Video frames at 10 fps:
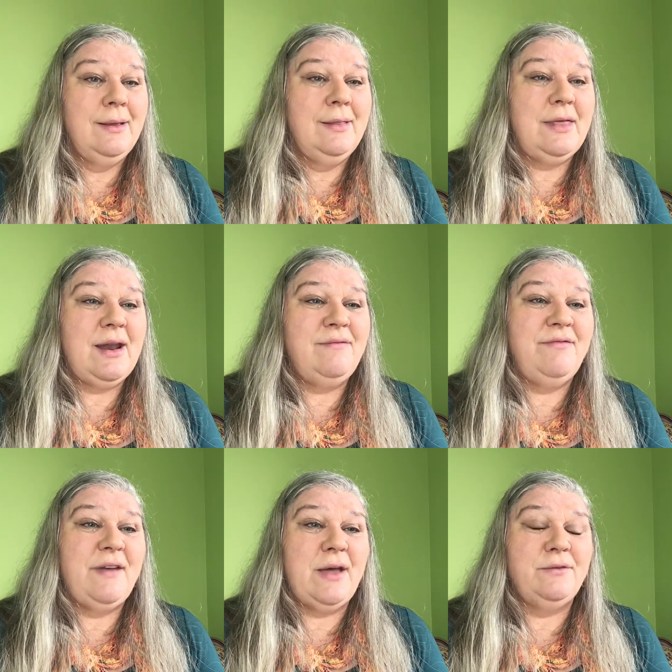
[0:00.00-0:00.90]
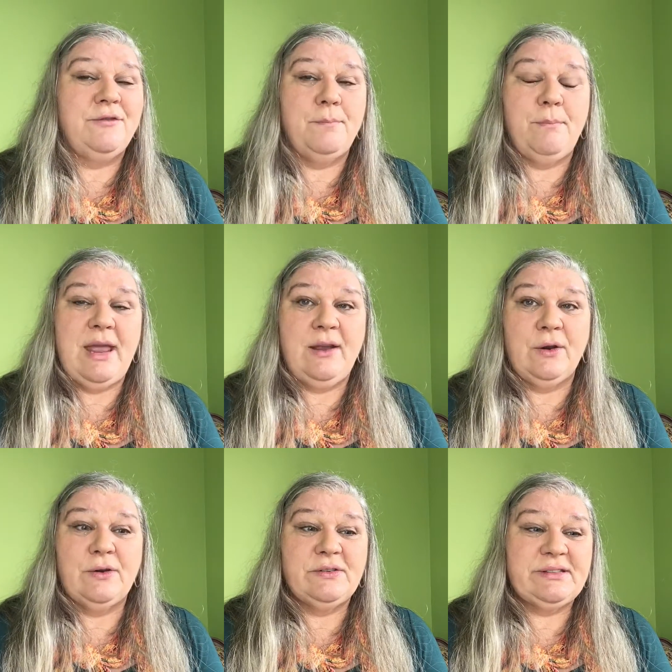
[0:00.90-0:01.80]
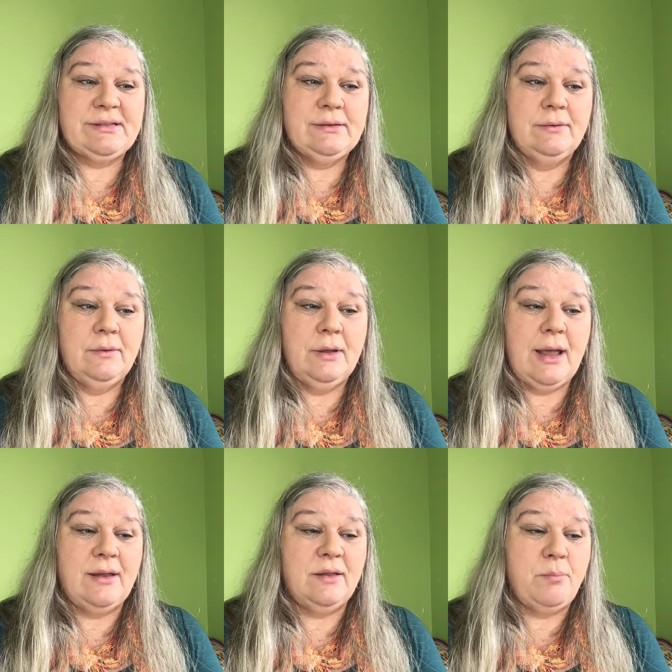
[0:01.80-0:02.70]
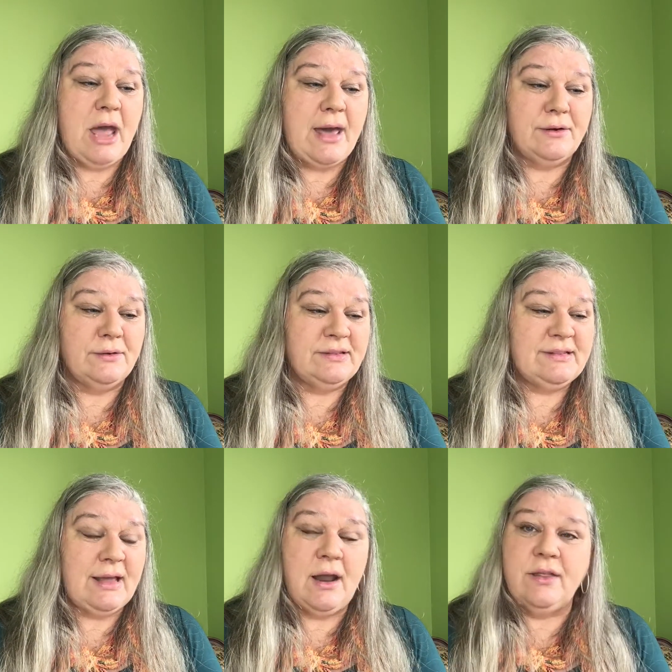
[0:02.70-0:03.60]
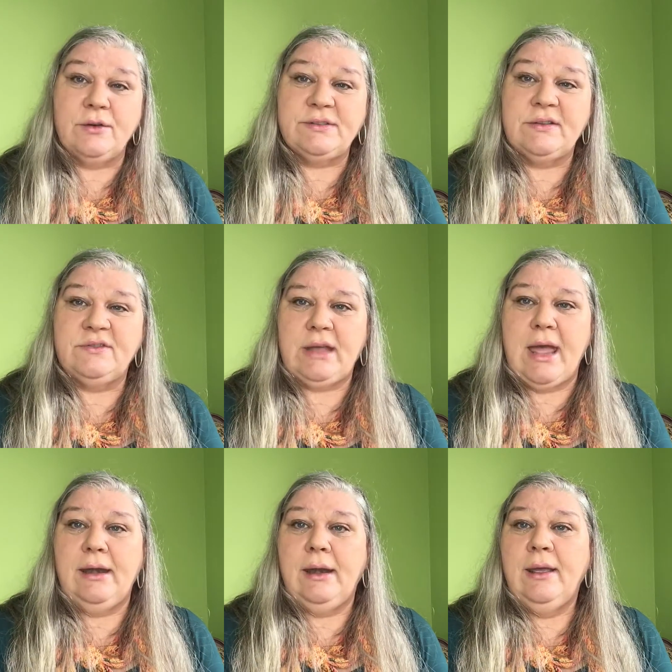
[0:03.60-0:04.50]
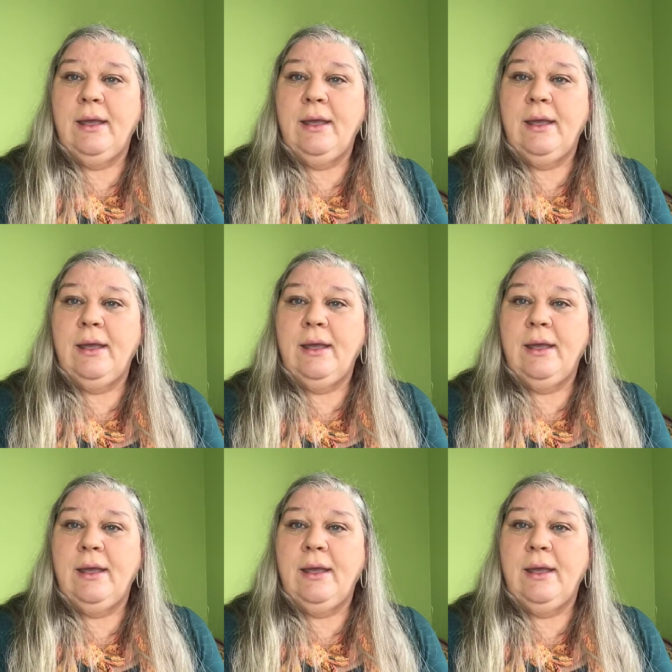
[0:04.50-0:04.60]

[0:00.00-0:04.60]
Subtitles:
that I've found from makers and the patterns that others have done